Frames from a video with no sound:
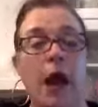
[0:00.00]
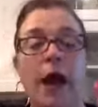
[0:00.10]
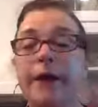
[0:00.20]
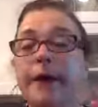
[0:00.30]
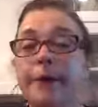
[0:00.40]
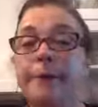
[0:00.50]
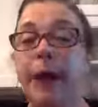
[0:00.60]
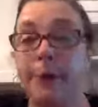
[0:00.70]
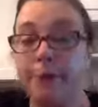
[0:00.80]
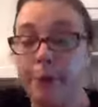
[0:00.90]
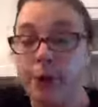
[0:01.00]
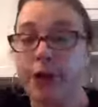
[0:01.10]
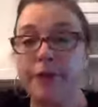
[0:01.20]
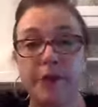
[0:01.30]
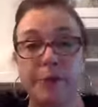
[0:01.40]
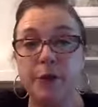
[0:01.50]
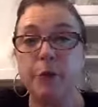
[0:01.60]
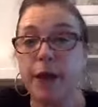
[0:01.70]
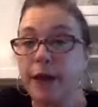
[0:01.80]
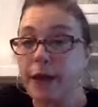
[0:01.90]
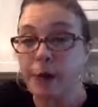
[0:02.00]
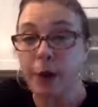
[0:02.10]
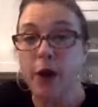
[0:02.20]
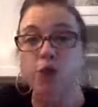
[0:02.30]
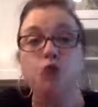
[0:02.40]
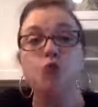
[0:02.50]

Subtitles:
I got my book is going to be ready to come out.